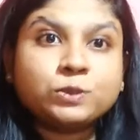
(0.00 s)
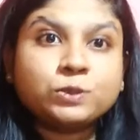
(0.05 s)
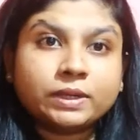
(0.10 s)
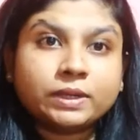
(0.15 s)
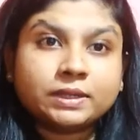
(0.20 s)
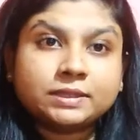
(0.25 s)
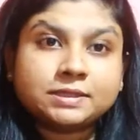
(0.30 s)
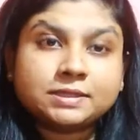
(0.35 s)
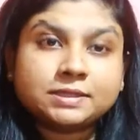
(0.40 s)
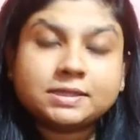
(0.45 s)

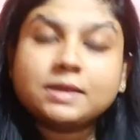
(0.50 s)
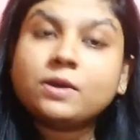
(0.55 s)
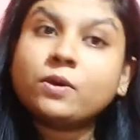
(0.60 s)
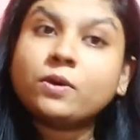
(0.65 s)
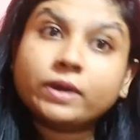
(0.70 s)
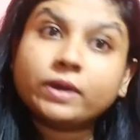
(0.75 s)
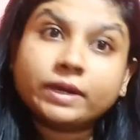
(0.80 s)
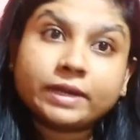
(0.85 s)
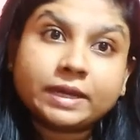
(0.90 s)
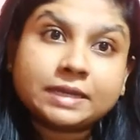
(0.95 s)
towards the
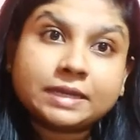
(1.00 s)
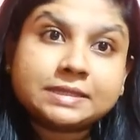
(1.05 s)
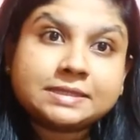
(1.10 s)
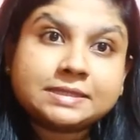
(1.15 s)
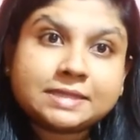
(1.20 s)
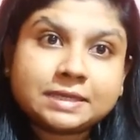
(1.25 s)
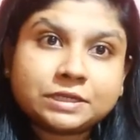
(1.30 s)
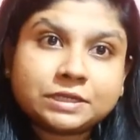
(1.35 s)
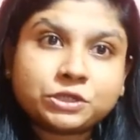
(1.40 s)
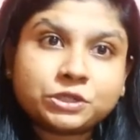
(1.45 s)

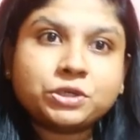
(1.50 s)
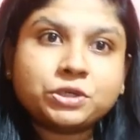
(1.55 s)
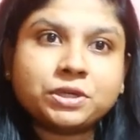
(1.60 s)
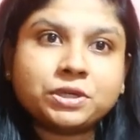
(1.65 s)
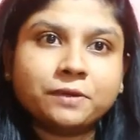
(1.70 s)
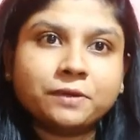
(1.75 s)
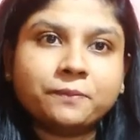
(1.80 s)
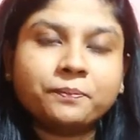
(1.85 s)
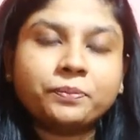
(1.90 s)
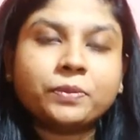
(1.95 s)

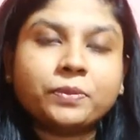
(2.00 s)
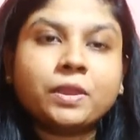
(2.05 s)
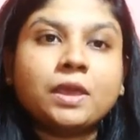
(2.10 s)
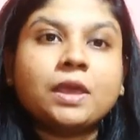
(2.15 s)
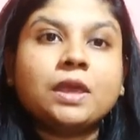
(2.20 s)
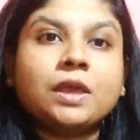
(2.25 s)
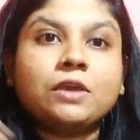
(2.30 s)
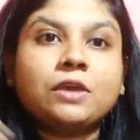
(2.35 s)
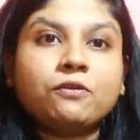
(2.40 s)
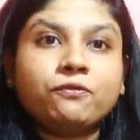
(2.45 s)
organization.
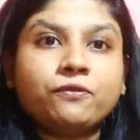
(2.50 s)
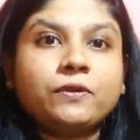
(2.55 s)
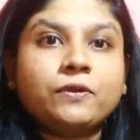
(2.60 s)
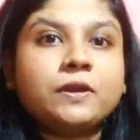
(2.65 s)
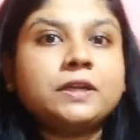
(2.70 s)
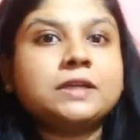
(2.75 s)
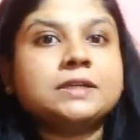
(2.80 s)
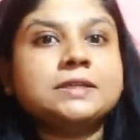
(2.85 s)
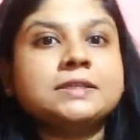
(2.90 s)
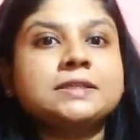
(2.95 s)
If
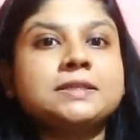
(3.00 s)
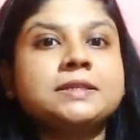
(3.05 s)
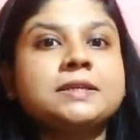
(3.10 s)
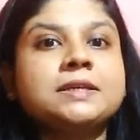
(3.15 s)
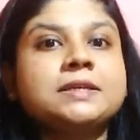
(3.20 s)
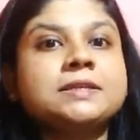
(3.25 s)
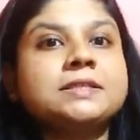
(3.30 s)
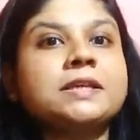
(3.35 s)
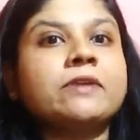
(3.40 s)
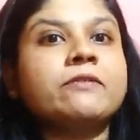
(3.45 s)
we
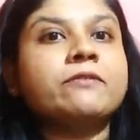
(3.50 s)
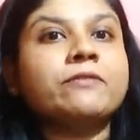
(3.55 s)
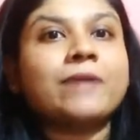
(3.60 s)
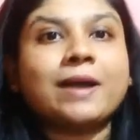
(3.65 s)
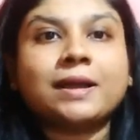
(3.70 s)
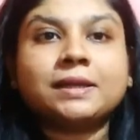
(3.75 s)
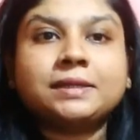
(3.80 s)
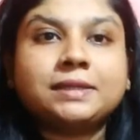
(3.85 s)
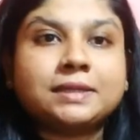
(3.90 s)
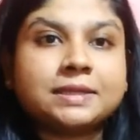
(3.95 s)
consider some
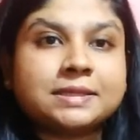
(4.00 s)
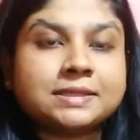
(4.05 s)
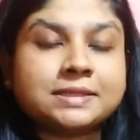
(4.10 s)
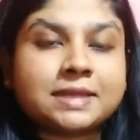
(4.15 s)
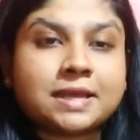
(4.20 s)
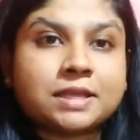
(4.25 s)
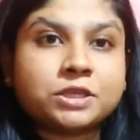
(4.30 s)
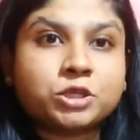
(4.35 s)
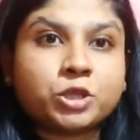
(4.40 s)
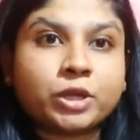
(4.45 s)
factors
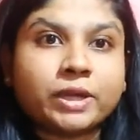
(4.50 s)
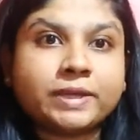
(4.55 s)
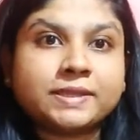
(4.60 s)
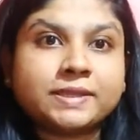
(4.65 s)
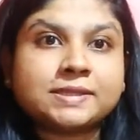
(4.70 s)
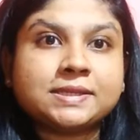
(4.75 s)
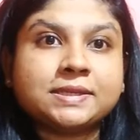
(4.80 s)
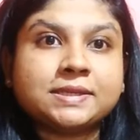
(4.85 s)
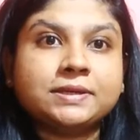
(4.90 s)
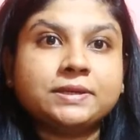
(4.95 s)
such
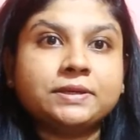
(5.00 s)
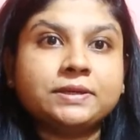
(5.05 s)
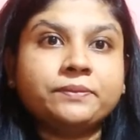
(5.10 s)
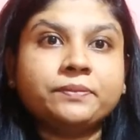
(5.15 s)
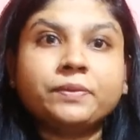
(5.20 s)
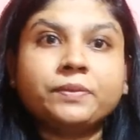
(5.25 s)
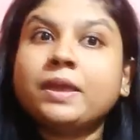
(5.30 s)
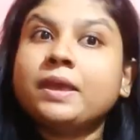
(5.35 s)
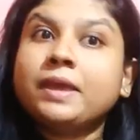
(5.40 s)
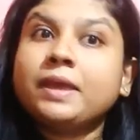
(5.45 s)
as
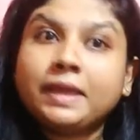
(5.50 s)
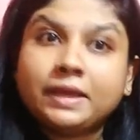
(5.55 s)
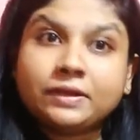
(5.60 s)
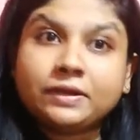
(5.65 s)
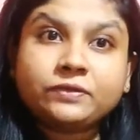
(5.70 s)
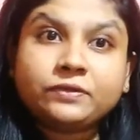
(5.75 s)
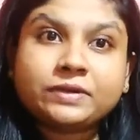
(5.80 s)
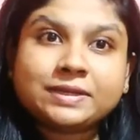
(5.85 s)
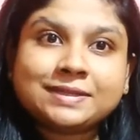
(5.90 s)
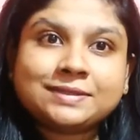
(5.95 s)

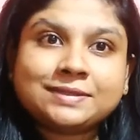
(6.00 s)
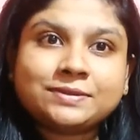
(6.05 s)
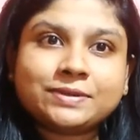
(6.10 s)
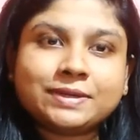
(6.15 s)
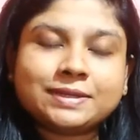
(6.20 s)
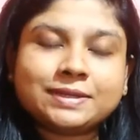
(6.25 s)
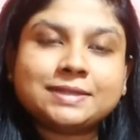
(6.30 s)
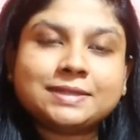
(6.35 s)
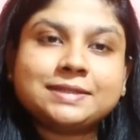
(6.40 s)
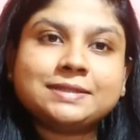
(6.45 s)
interest
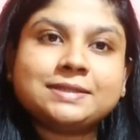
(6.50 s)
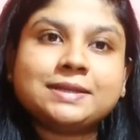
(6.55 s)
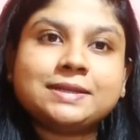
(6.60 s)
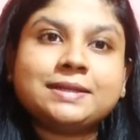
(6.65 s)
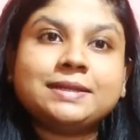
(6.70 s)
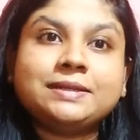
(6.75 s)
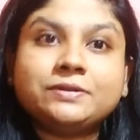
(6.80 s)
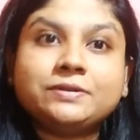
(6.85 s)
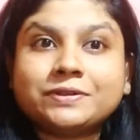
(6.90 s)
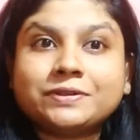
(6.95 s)

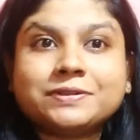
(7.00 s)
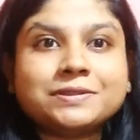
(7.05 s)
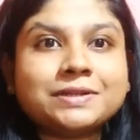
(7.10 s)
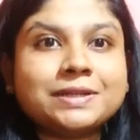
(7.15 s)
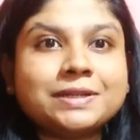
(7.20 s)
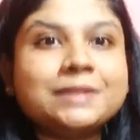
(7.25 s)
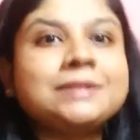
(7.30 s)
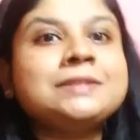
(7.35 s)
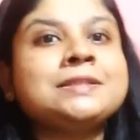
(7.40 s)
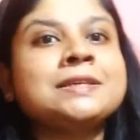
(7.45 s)

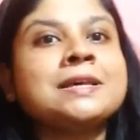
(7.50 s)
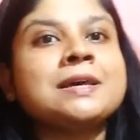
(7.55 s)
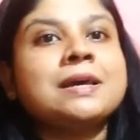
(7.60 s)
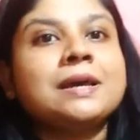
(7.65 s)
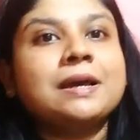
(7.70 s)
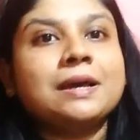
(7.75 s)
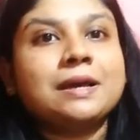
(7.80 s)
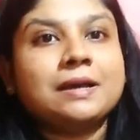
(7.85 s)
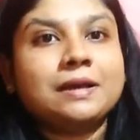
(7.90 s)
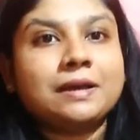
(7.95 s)
rates
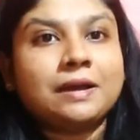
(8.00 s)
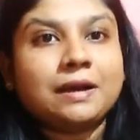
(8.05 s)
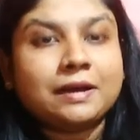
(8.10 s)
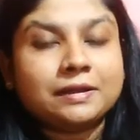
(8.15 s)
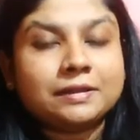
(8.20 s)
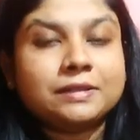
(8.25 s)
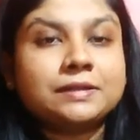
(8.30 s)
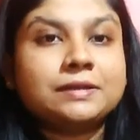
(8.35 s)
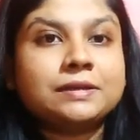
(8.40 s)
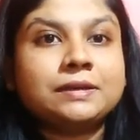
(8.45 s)

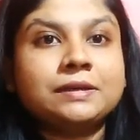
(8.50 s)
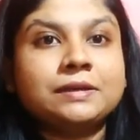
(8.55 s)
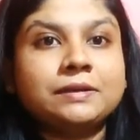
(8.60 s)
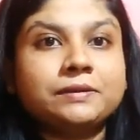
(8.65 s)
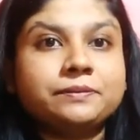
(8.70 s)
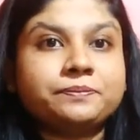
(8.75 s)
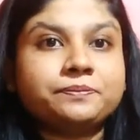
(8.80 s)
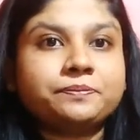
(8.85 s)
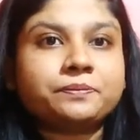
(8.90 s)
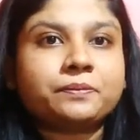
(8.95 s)
are
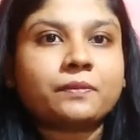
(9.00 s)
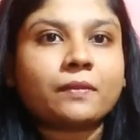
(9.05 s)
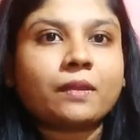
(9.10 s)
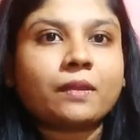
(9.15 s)
the